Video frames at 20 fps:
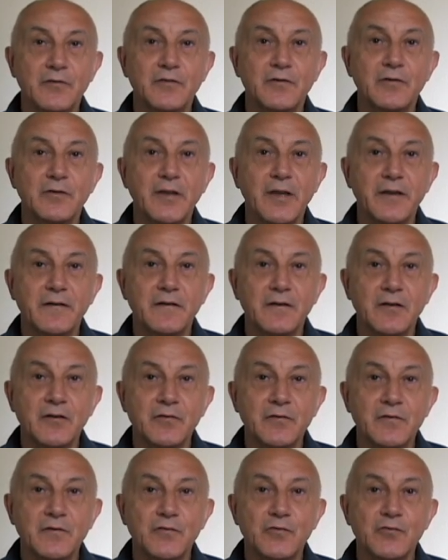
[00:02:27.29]
to get
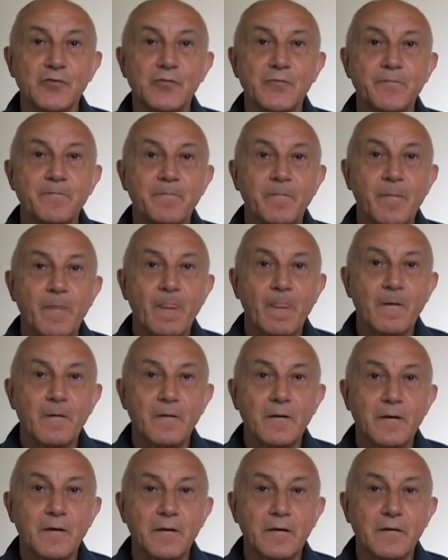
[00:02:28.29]
into
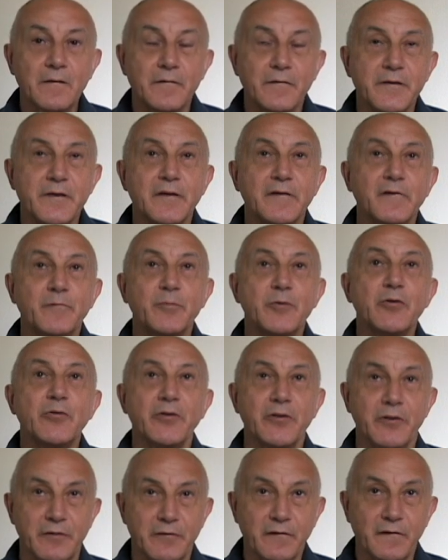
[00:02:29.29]
the
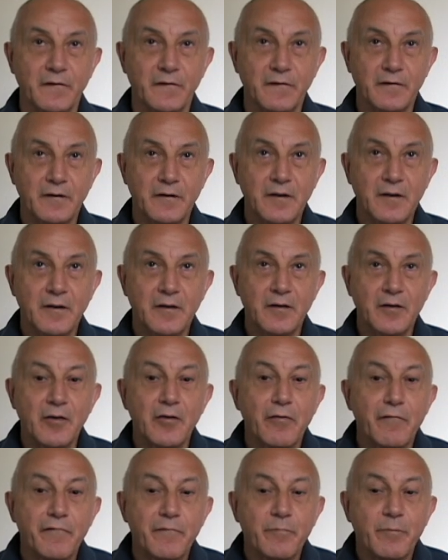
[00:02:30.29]
experience
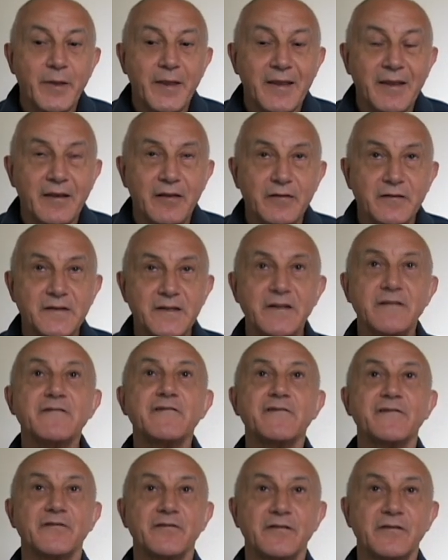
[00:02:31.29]
of paying
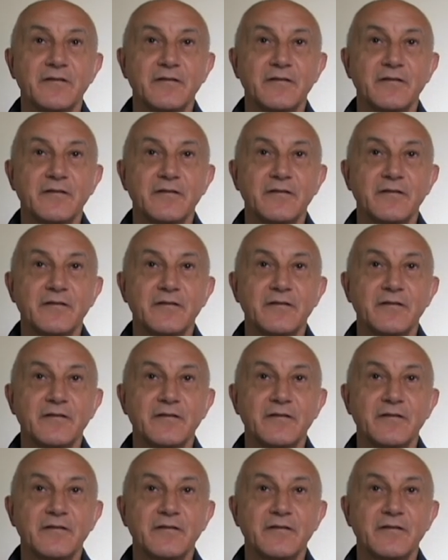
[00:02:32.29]
attention